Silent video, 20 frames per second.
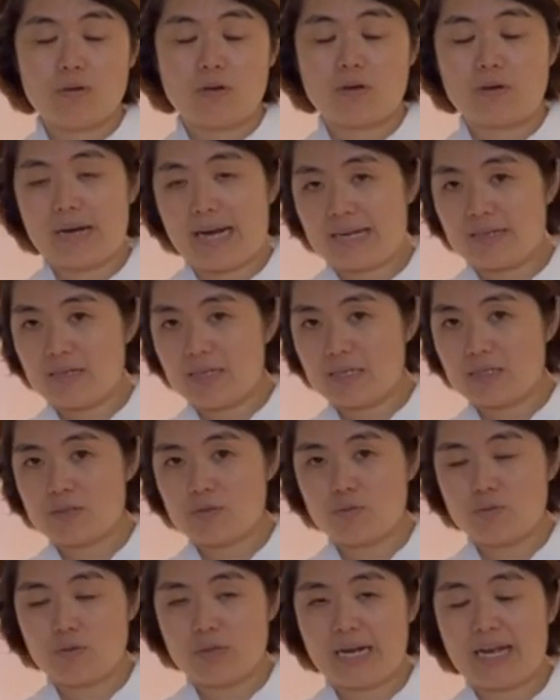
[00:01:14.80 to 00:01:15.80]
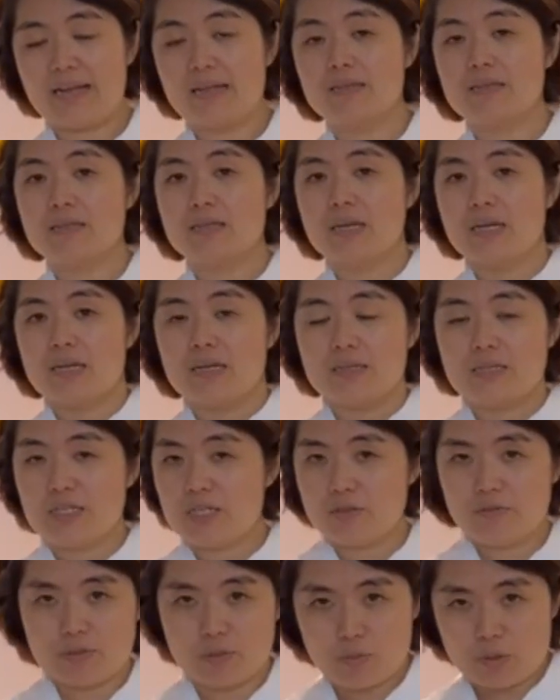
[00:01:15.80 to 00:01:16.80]
or analysts who can
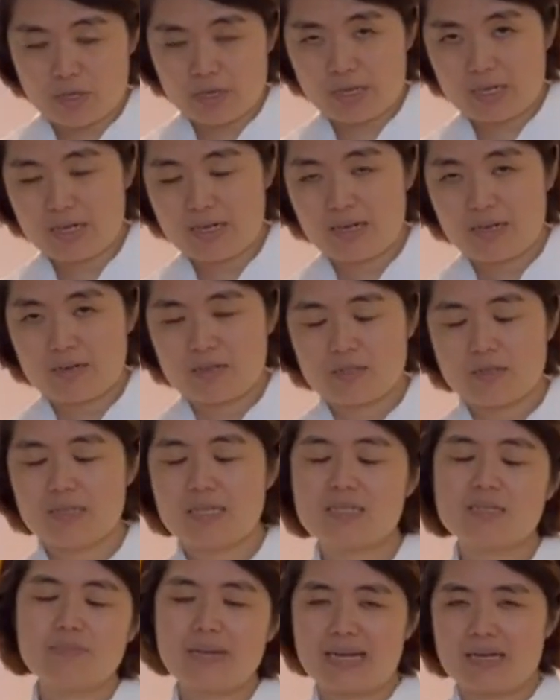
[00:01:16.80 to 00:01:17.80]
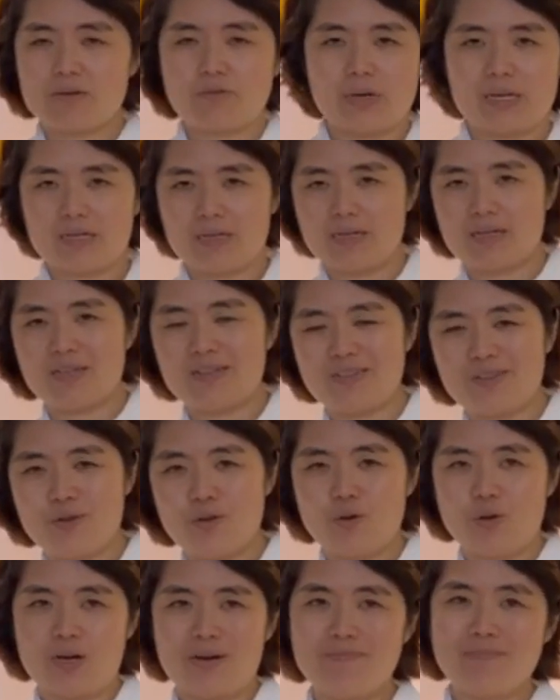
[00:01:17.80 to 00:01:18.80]
do the work. So it doesn't matter whether
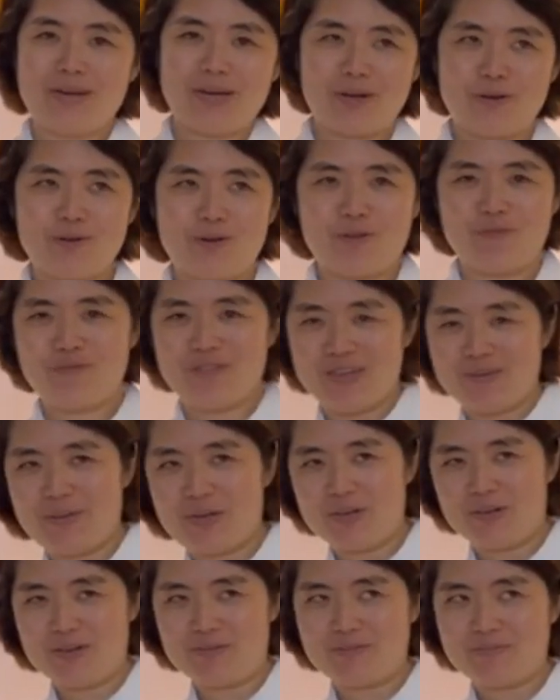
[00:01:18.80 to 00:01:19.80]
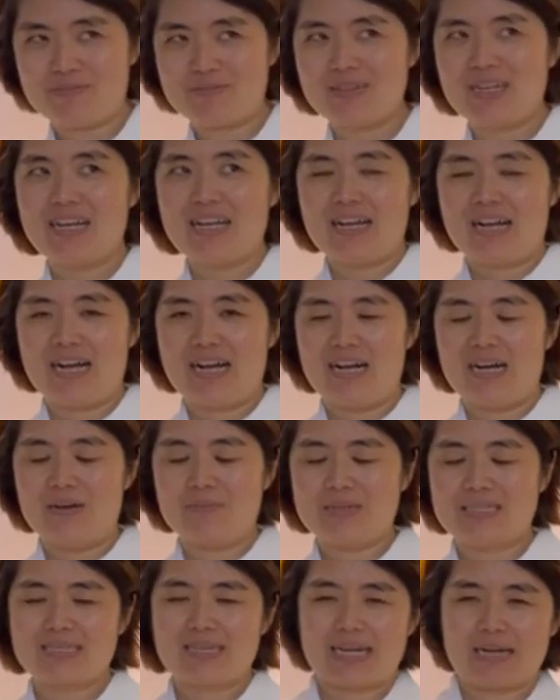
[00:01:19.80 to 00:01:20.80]
you are male or female.
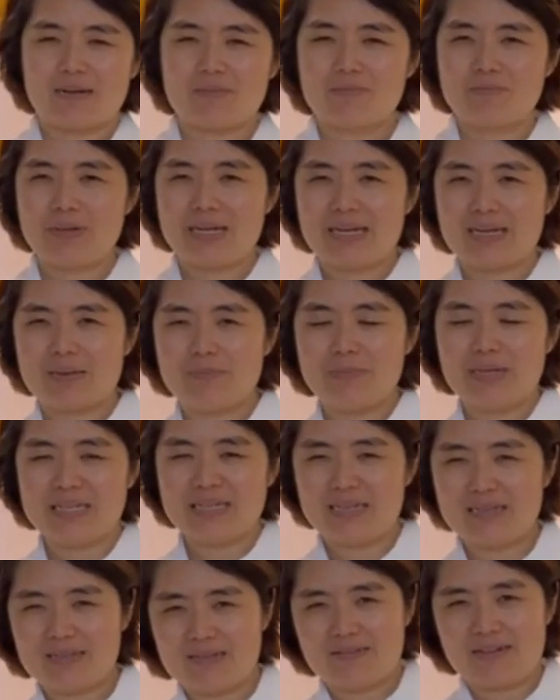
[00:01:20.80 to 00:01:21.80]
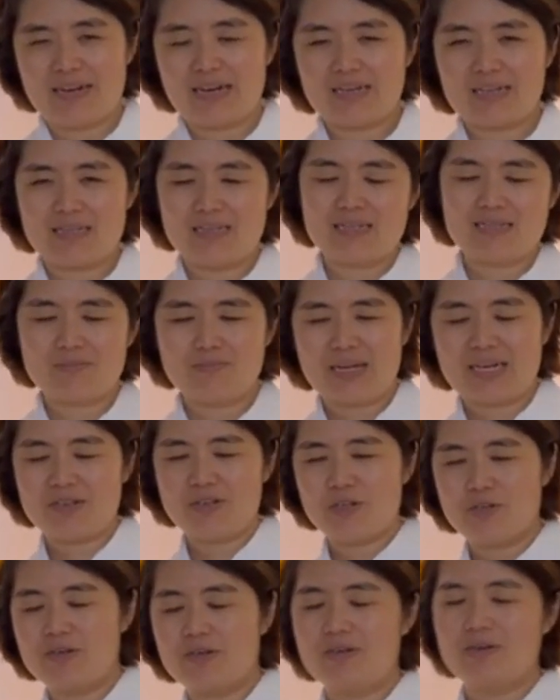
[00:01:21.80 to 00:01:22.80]
It's like being a minion, right? It doesn't matter
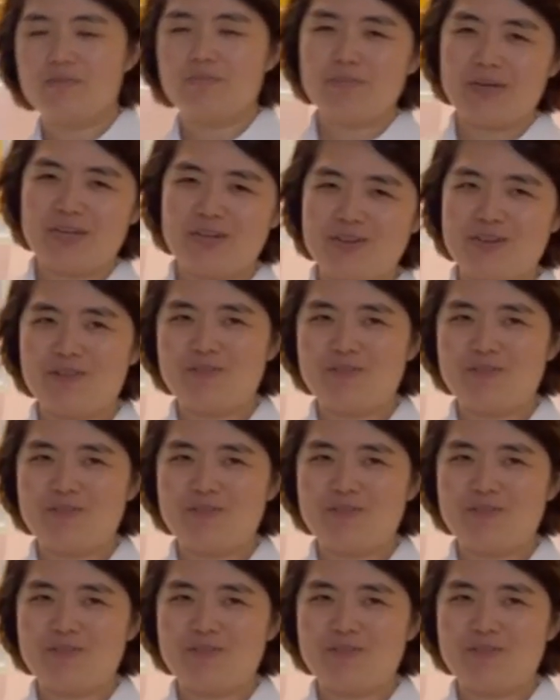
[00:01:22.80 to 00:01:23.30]
you're male or